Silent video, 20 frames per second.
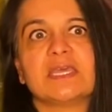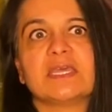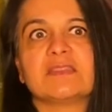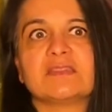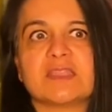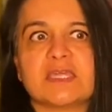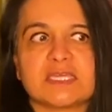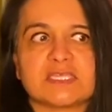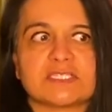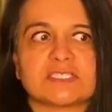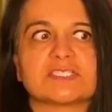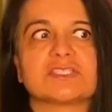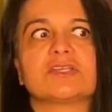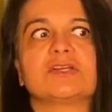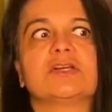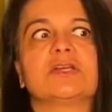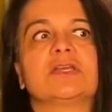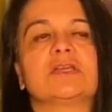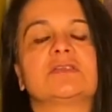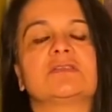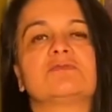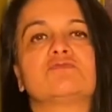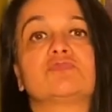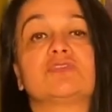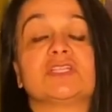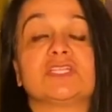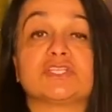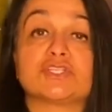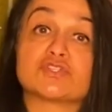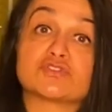they start
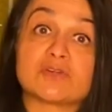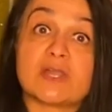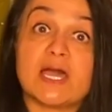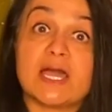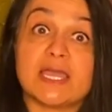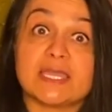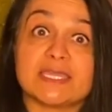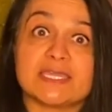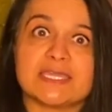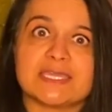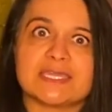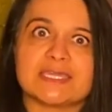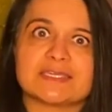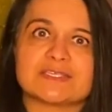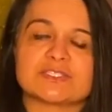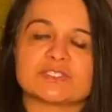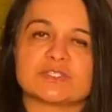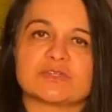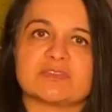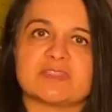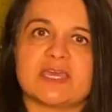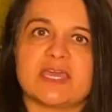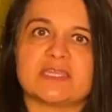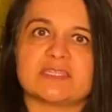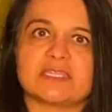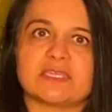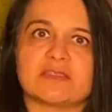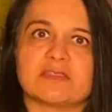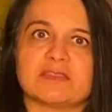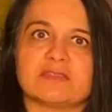really trying so that
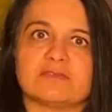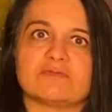they